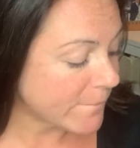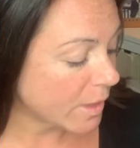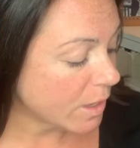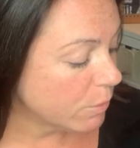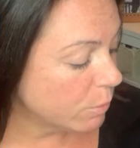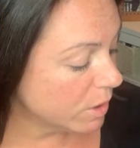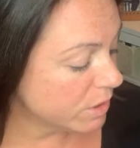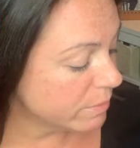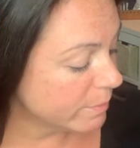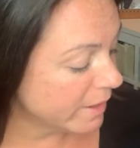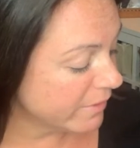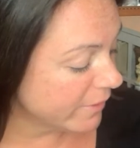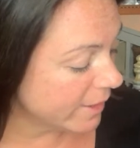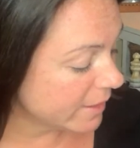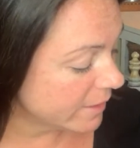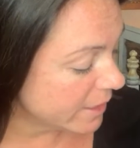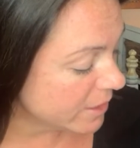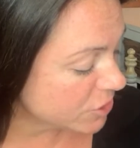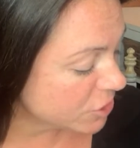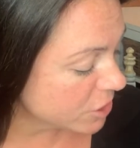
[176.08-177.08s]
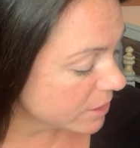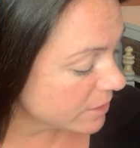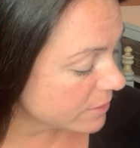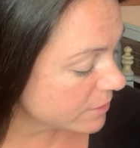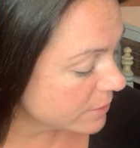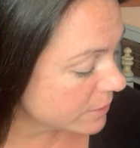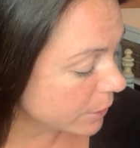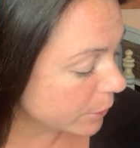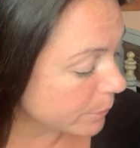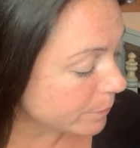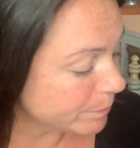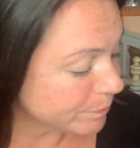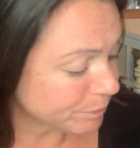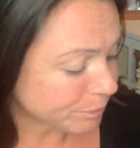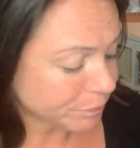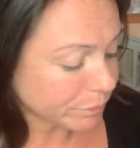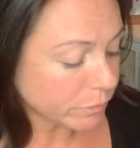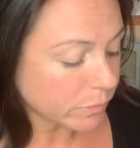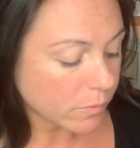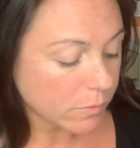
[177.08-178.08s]
with my foundation. So
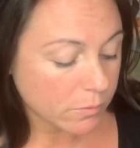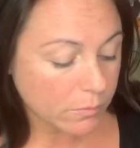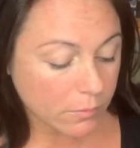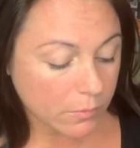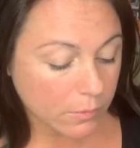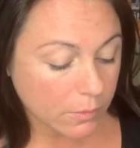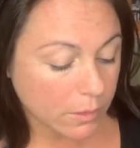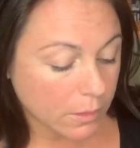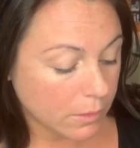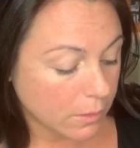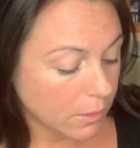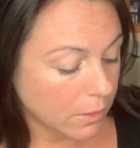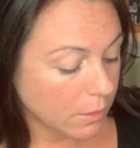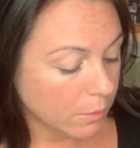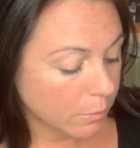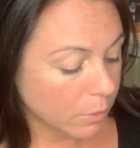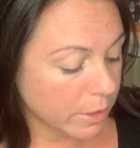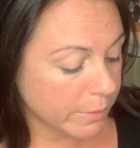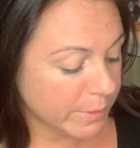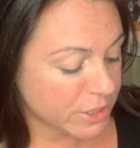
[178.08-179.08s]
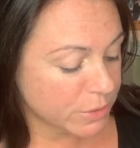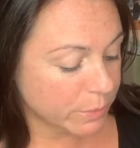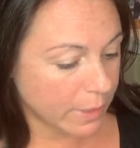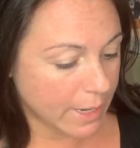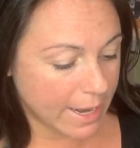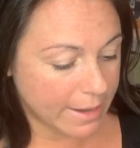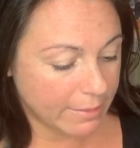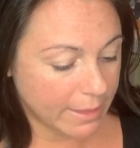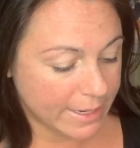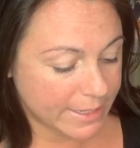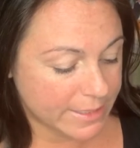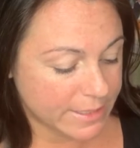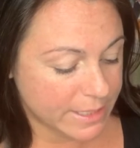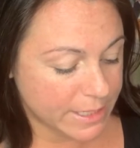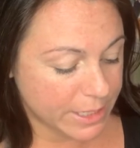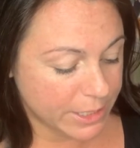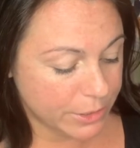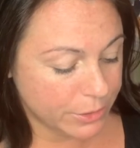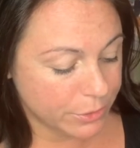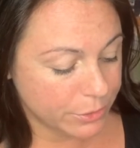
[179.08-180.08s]
pretty much what I like to
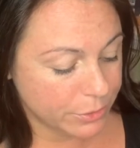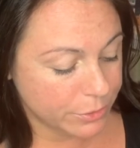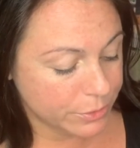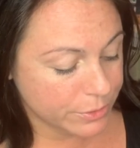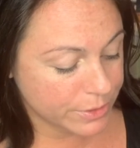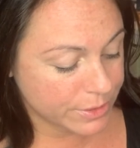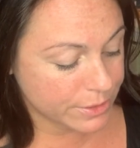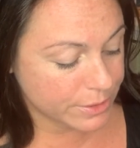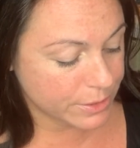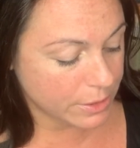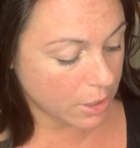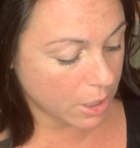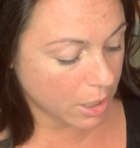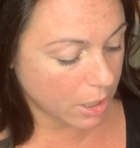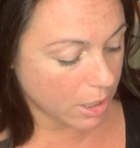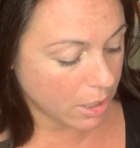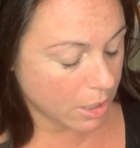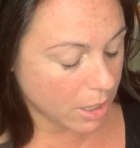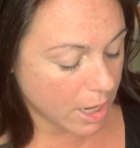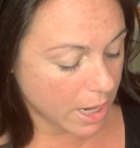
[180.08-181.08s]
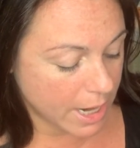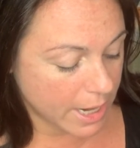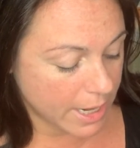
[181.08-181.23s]
use are